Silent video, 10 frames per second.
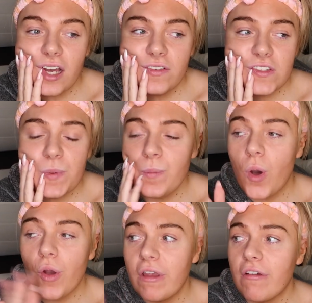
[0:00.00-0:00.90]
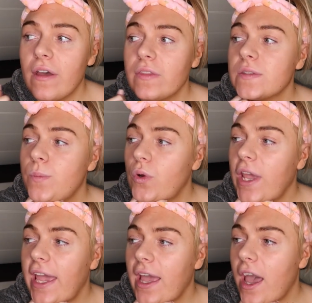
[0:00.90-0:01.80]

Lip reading: I've just been pottering around this morning,